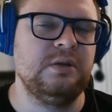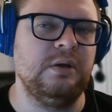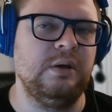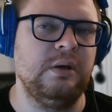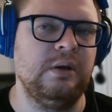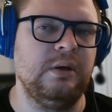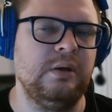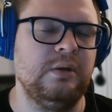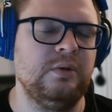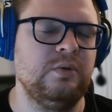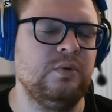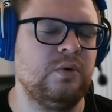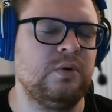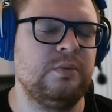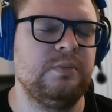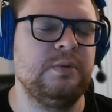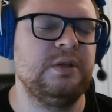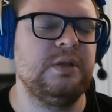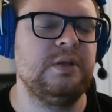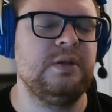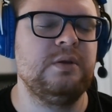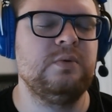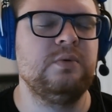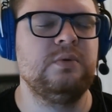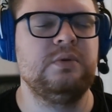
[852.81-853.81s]
uh,
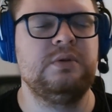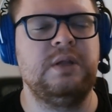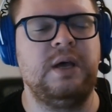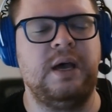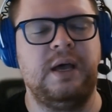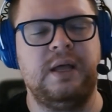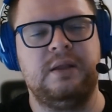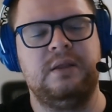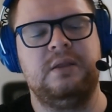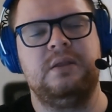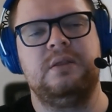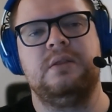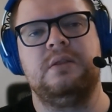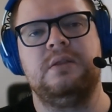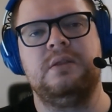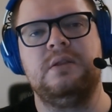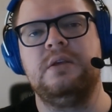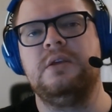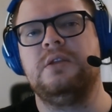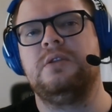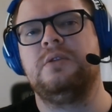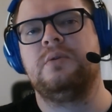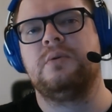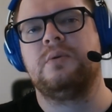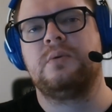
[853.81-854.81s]
normally you would not
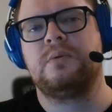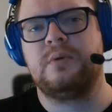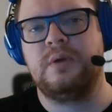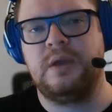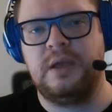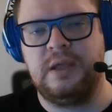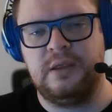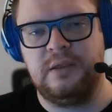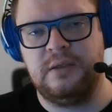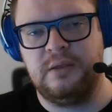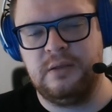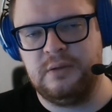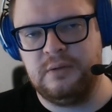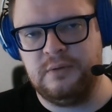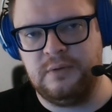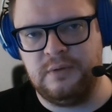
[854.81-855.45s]
need to create